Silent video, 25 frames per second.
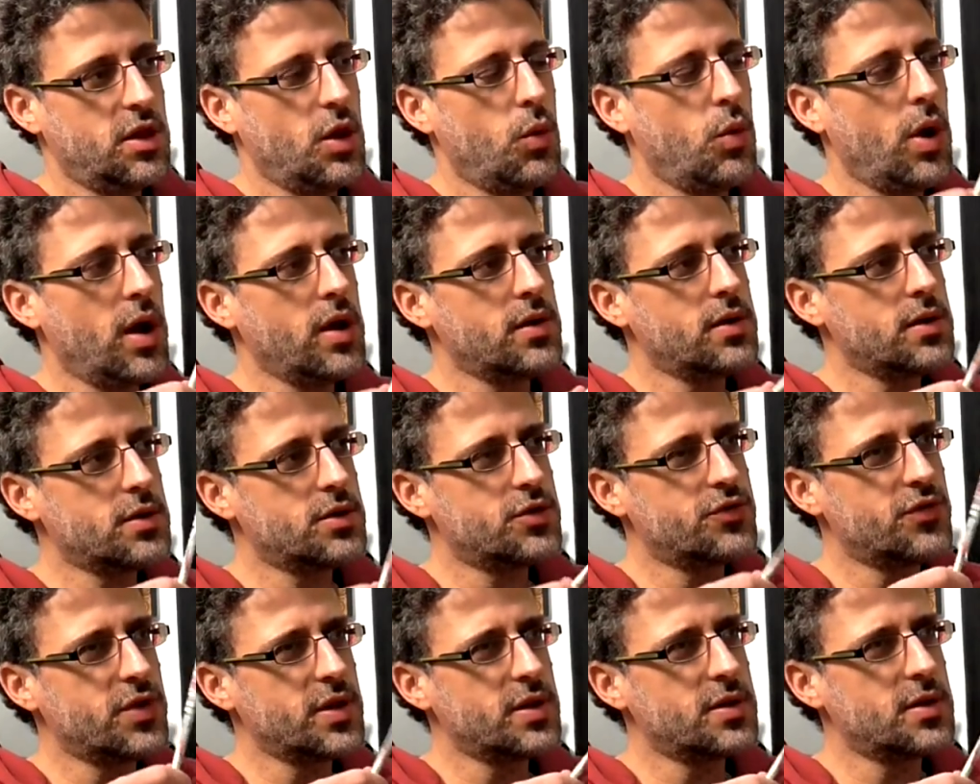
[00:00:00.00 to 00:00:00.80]
way they
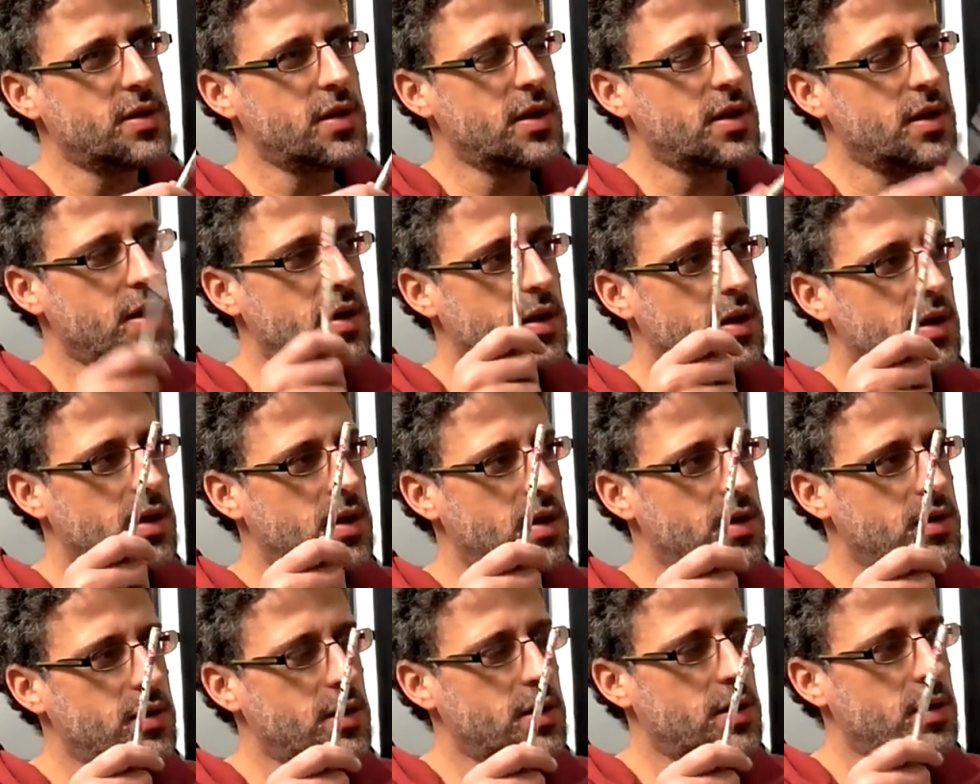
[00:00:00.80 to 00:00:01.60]
treat
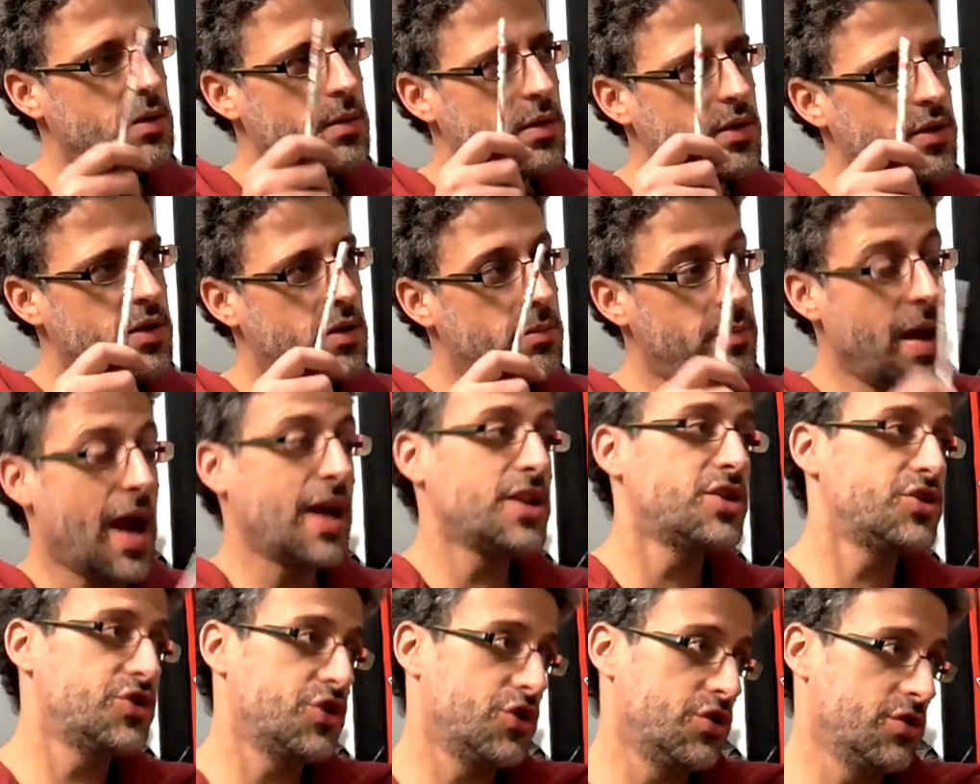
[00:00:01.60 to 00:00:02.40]
their
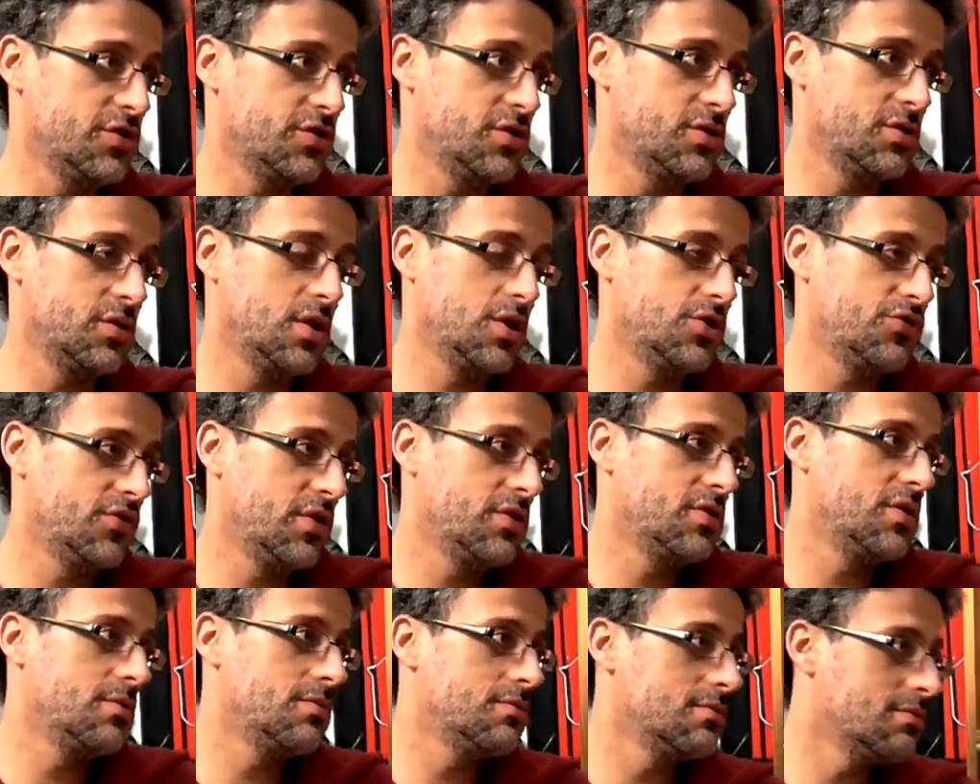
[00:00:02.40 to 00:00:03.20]
bastards. They
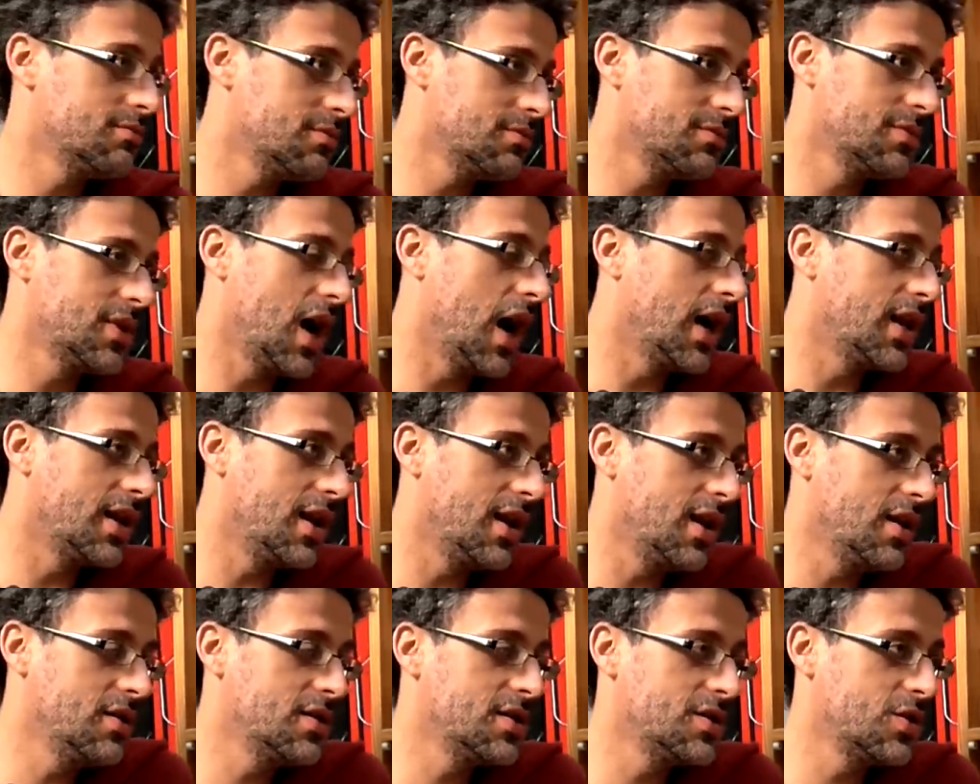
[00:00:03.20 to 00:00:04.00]
treat them
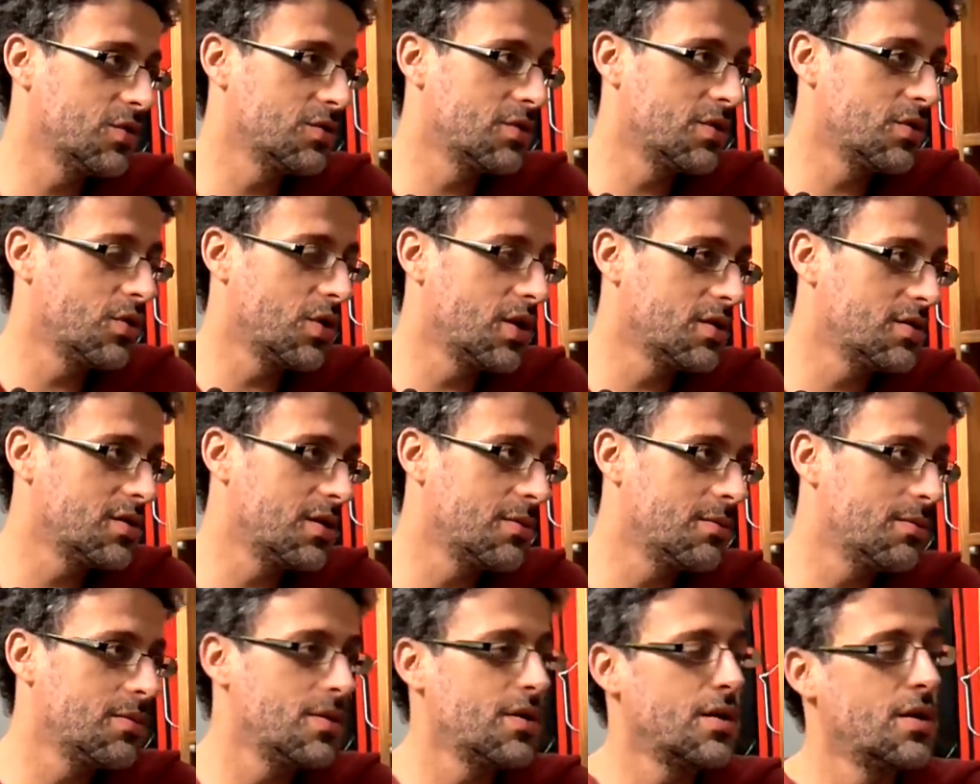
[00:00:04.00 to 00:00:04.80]
kindly. They don't look at
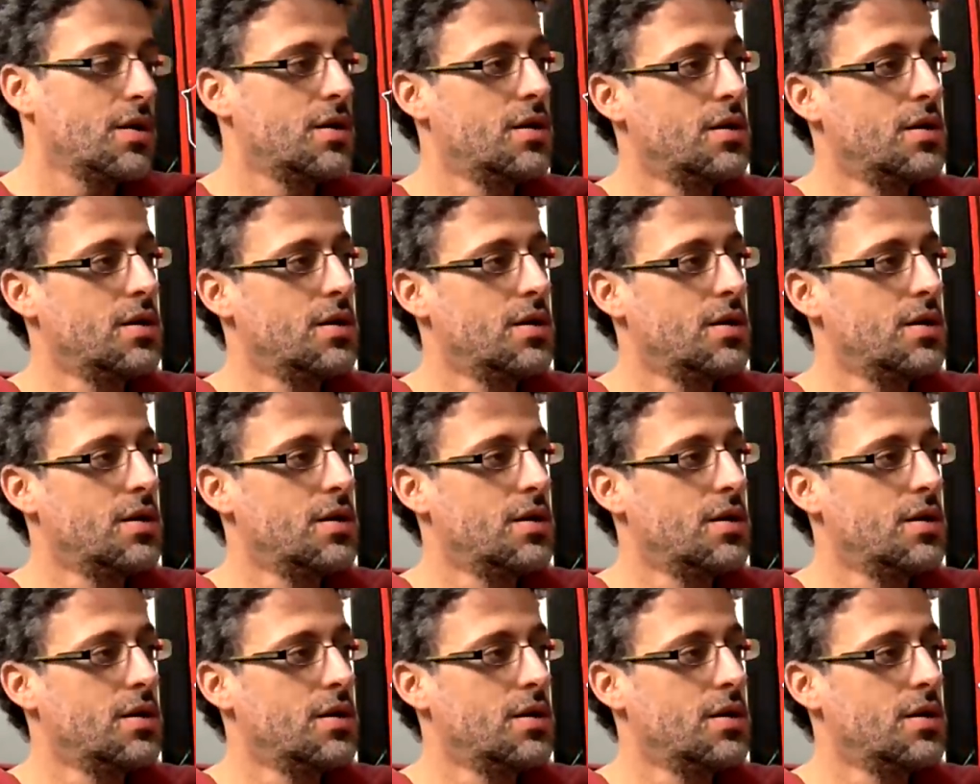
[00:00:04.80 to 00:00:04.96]
them. They have